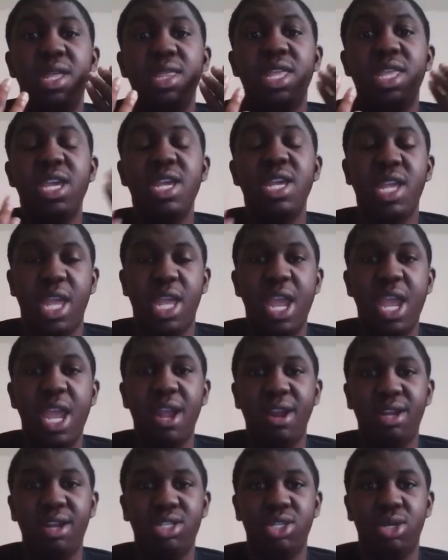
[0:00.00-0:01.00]
the
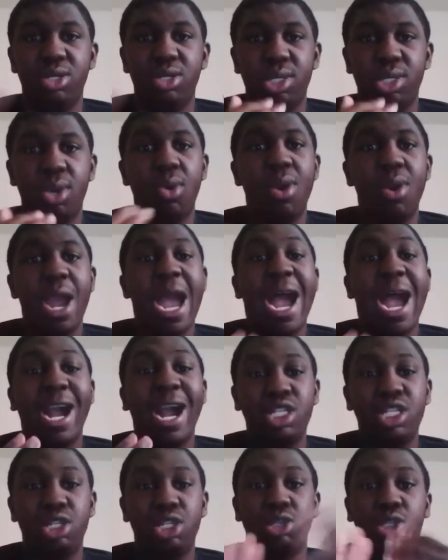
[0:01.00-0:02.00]
characters or
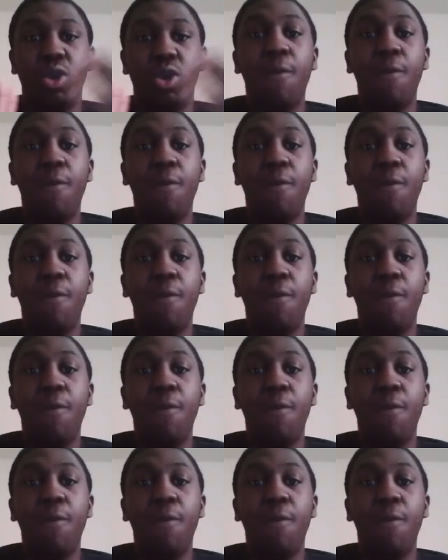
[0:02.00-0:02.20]
actors